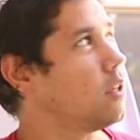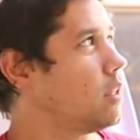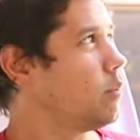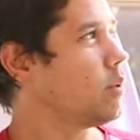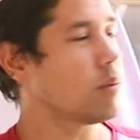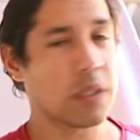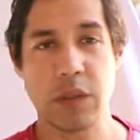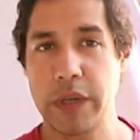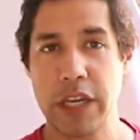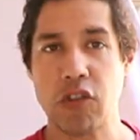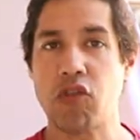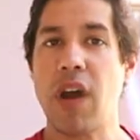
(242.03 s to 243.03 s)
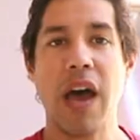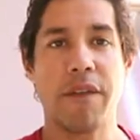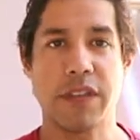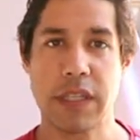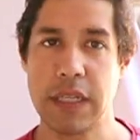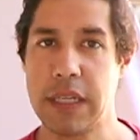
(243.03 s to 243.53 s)
You will still get
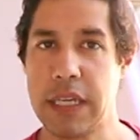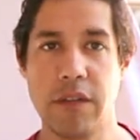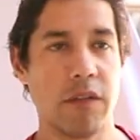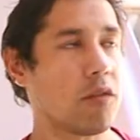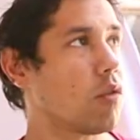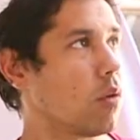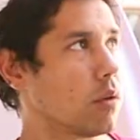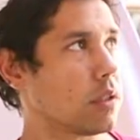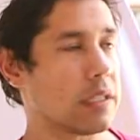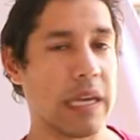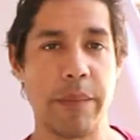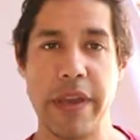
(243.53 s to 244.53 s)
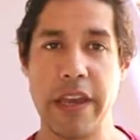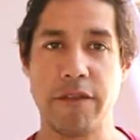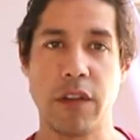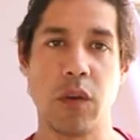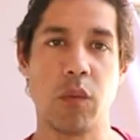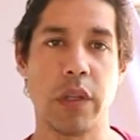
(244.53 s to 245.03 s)
drafts in here, and of course some
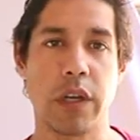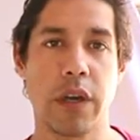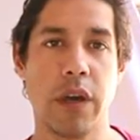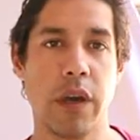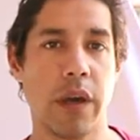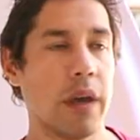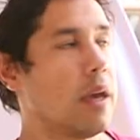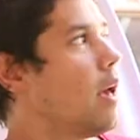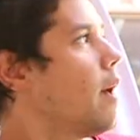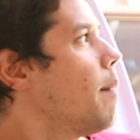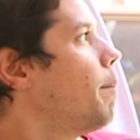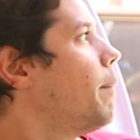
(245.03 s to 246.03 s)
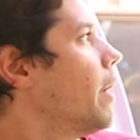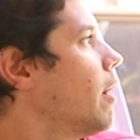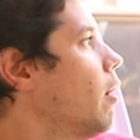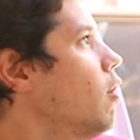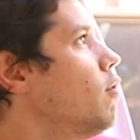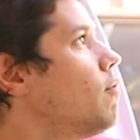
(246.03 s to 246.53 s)
airflow will occur.
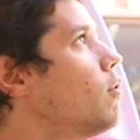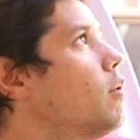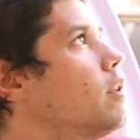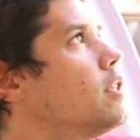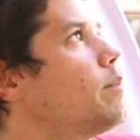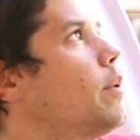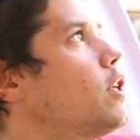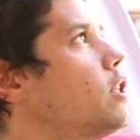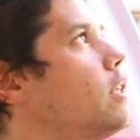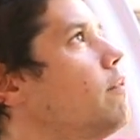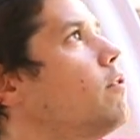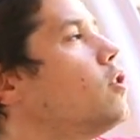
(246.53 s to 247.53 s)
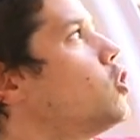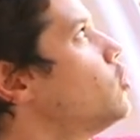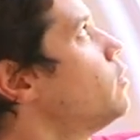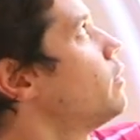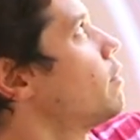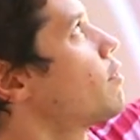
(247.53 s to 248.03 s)
But overall, especially if you're
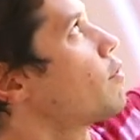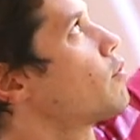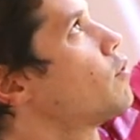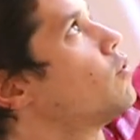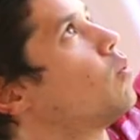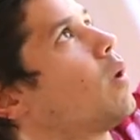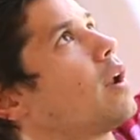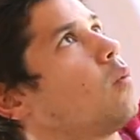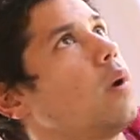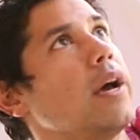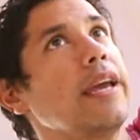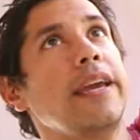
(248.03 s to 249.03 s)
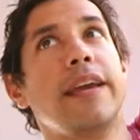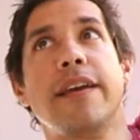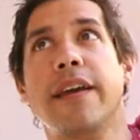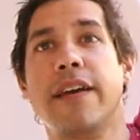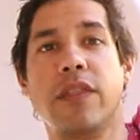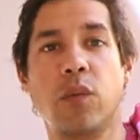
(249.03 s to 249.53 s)
shooting through one way
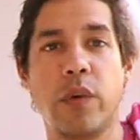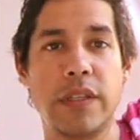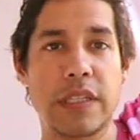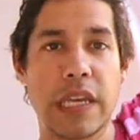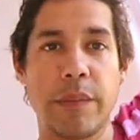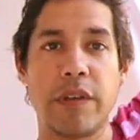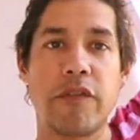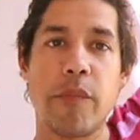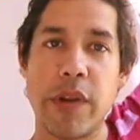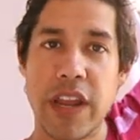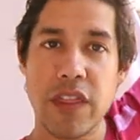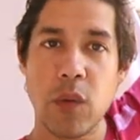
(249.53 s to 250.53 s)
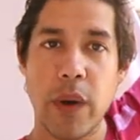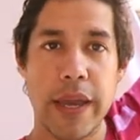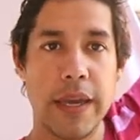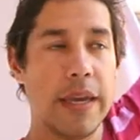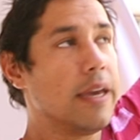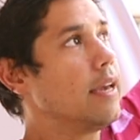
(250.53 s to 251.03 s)
and the wind's coming from another
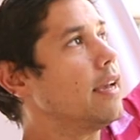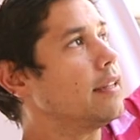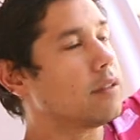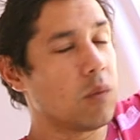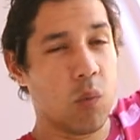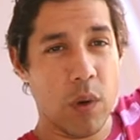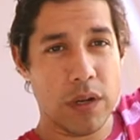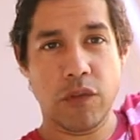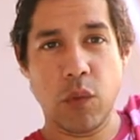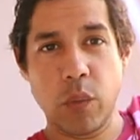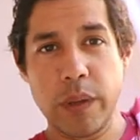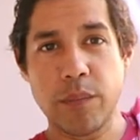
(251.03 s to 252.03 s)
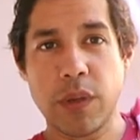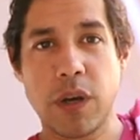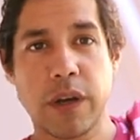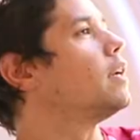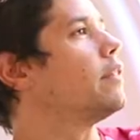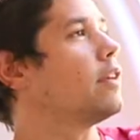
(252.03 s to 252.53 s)
way, it's a wonderful wind
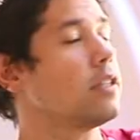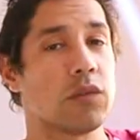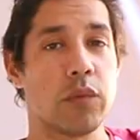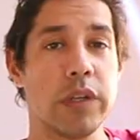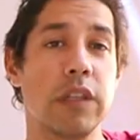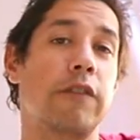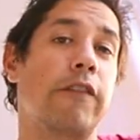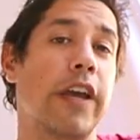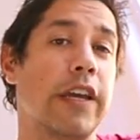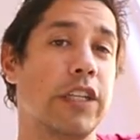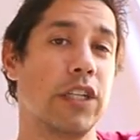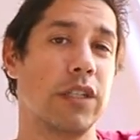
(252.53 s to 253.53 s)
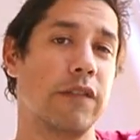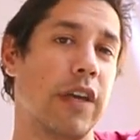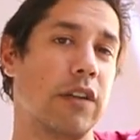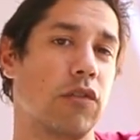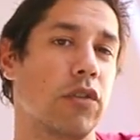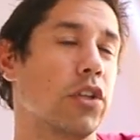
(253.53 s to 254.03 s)
block. And that is a real advantage of
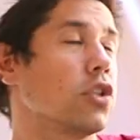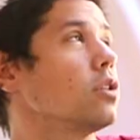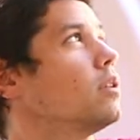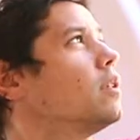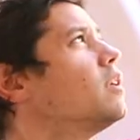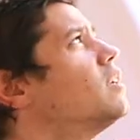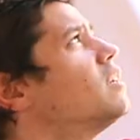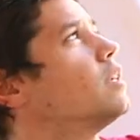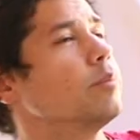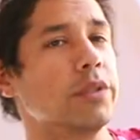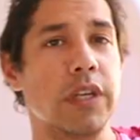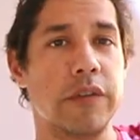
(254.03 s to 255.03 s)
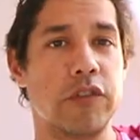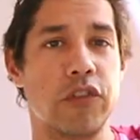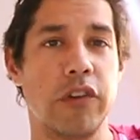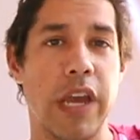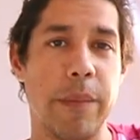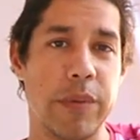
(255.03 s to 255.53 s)
that traditional
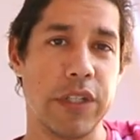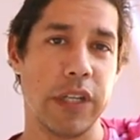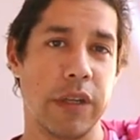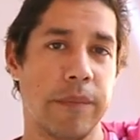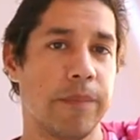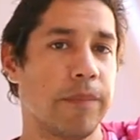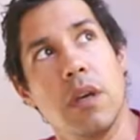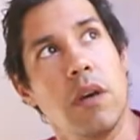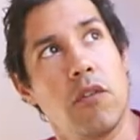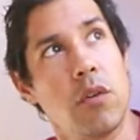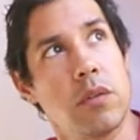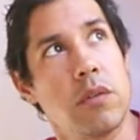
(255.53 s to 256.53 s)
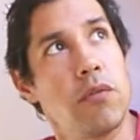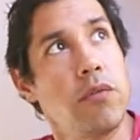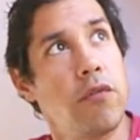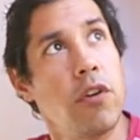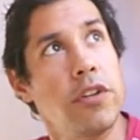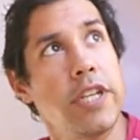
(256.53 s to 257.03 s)
observatory aperture. Of course, the
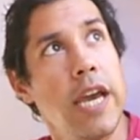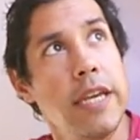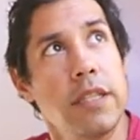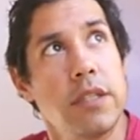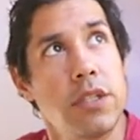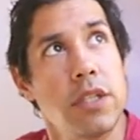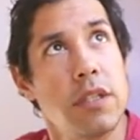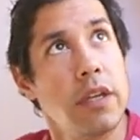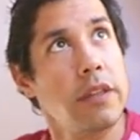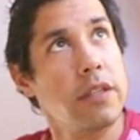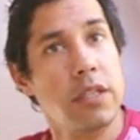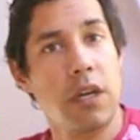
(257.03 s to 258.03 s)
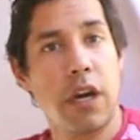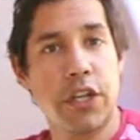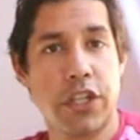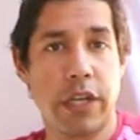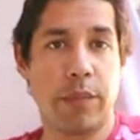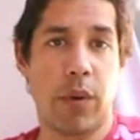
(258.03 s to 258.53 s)
roof rotates, just like the
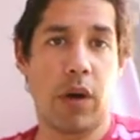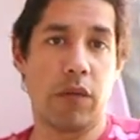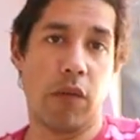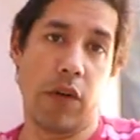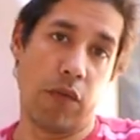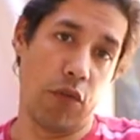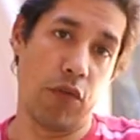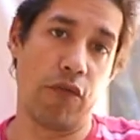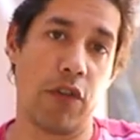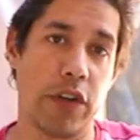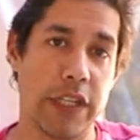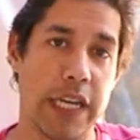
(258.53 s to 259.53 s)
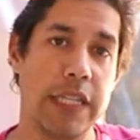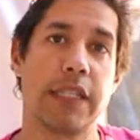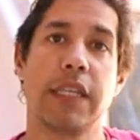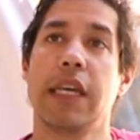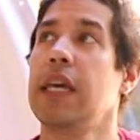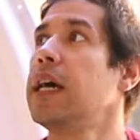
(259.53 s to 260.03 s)
Skyshed Pod roof
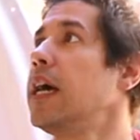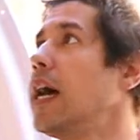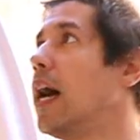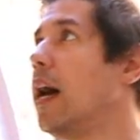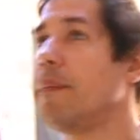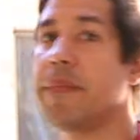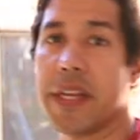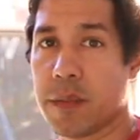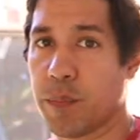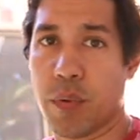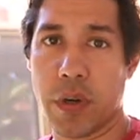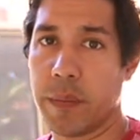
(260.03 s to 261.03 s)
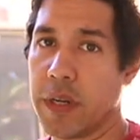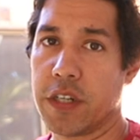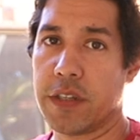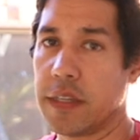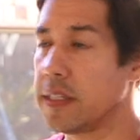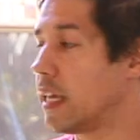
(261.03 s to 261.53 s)
rotates. That's pretty
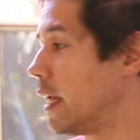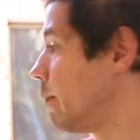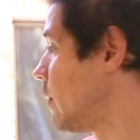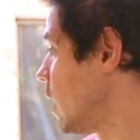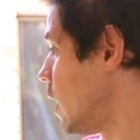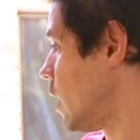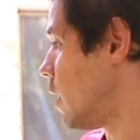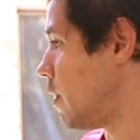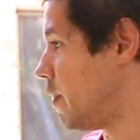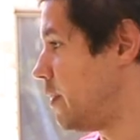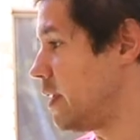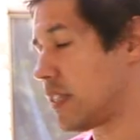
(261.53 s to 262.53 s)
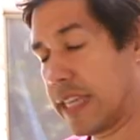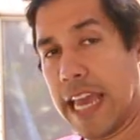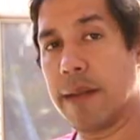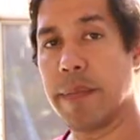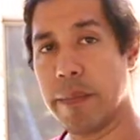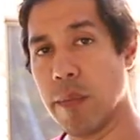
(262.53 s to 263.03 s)
much the same. This
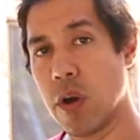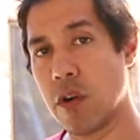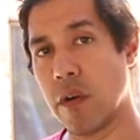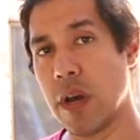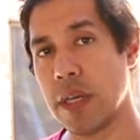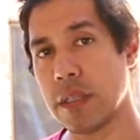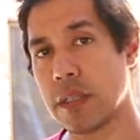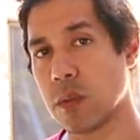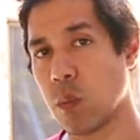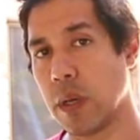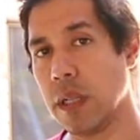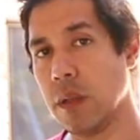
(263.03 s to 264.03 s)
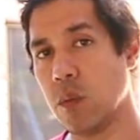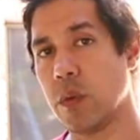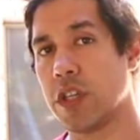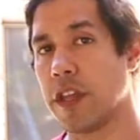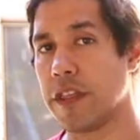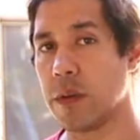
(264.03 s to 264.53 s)
can be motorized as well,
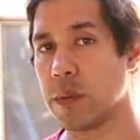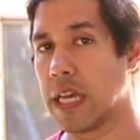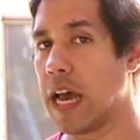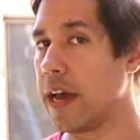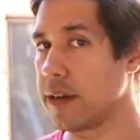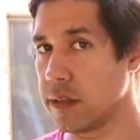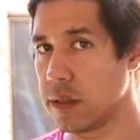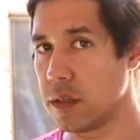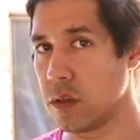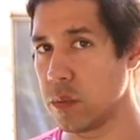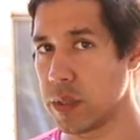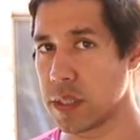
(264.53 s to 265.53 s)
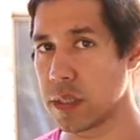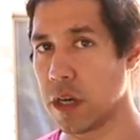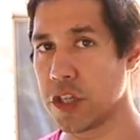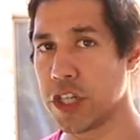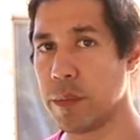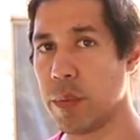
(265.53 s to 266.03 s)
which I think was harder to do with the
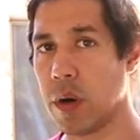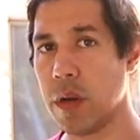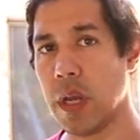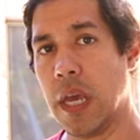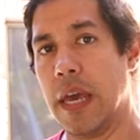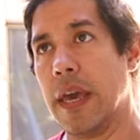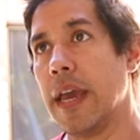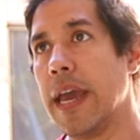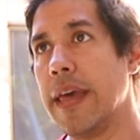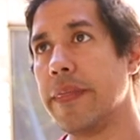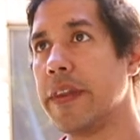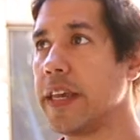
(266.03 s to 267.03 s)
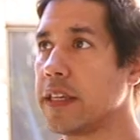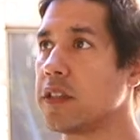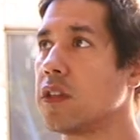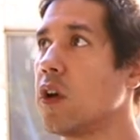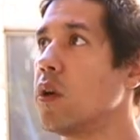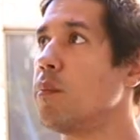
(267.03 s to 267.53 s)
Skyshed Pod. And the
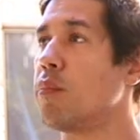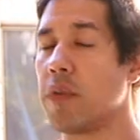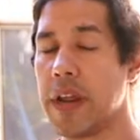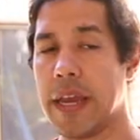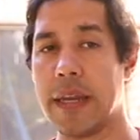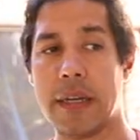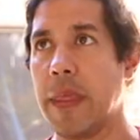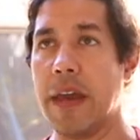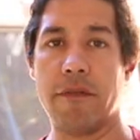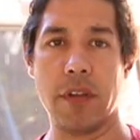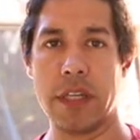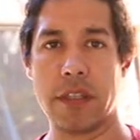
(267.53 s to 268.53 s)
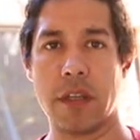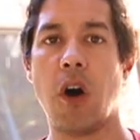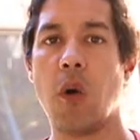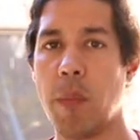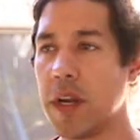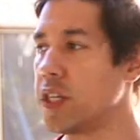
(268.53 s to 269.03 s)
NexDome brand have released a
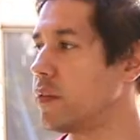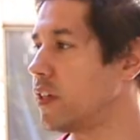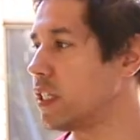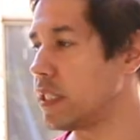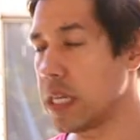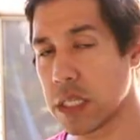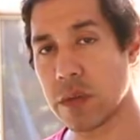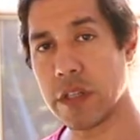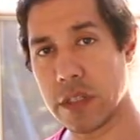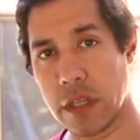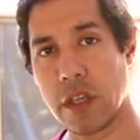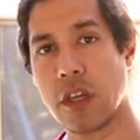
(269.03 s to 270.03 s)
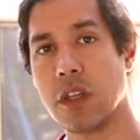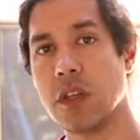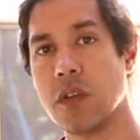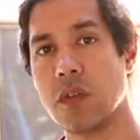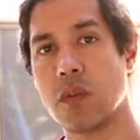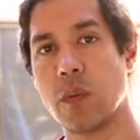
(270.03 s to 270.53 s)
whole bunch of accessories that you can
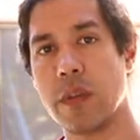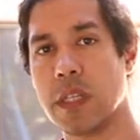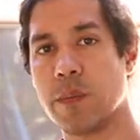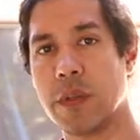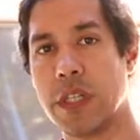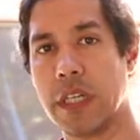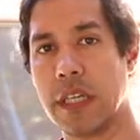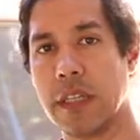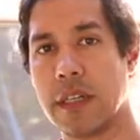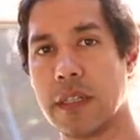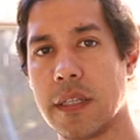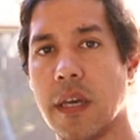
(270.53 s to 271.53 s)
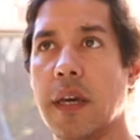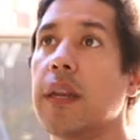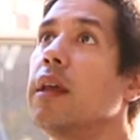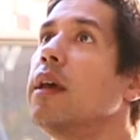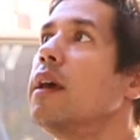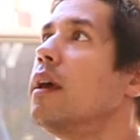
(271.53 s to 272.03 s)
use with this particular
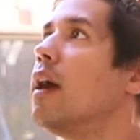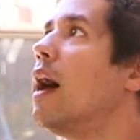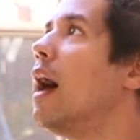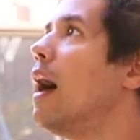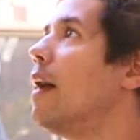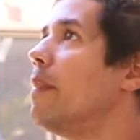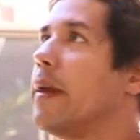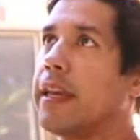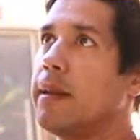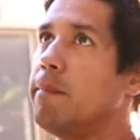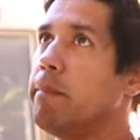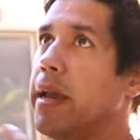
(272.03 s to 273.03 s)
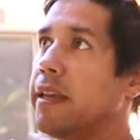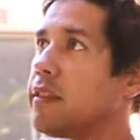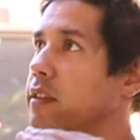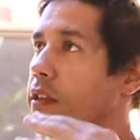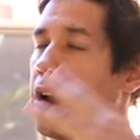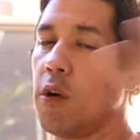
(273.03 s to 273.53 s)
design that can make
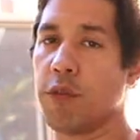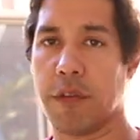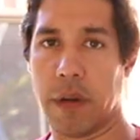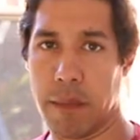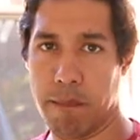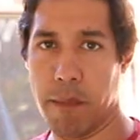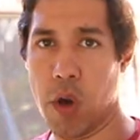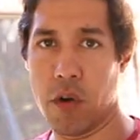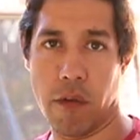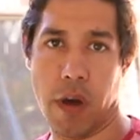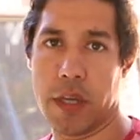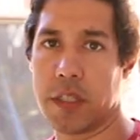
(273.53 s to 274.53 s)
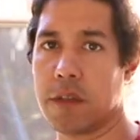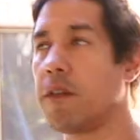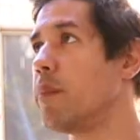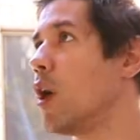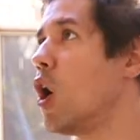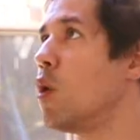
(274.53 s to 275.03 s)
this whole thing motorized
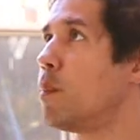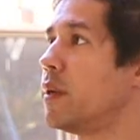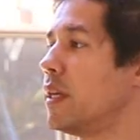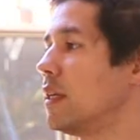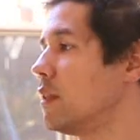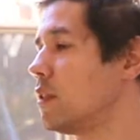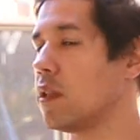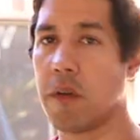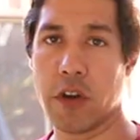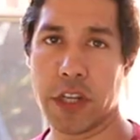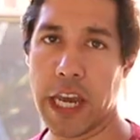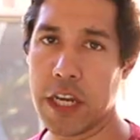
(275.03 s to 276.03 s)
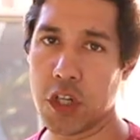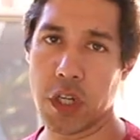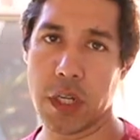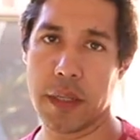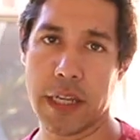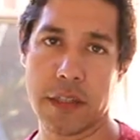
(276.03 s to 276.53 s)
from the opening to the
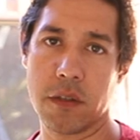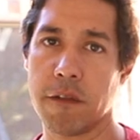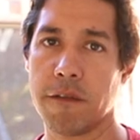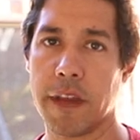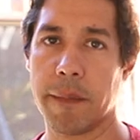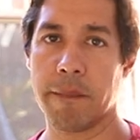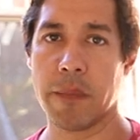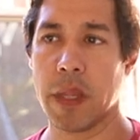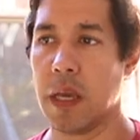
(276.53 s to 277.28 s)
rotation, that sort of thing.